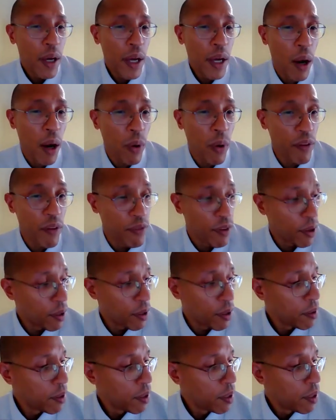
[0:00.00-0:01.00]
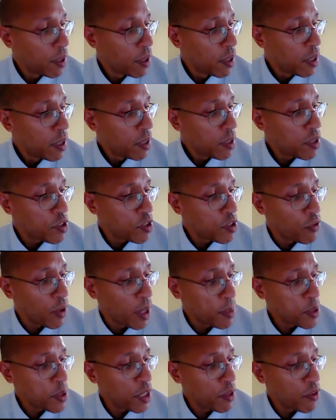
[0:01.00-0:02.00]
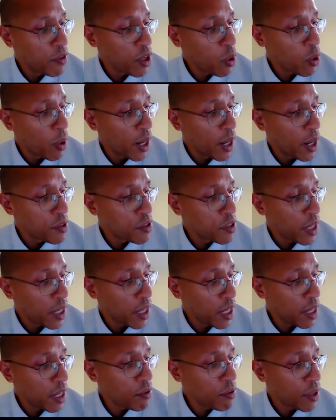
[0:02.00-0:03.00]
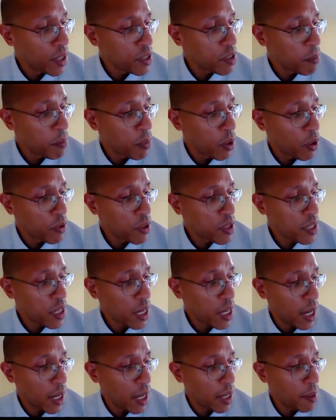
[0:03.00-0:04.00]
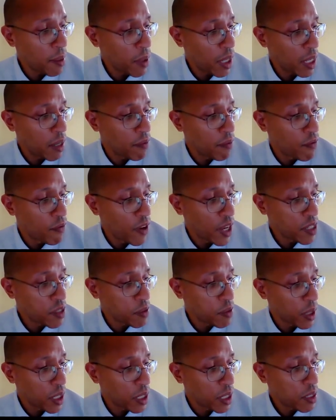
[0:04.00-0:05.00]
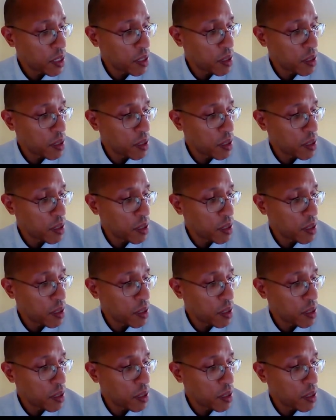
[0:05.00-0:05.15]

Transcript: However, disruption requires an increase in both time and investment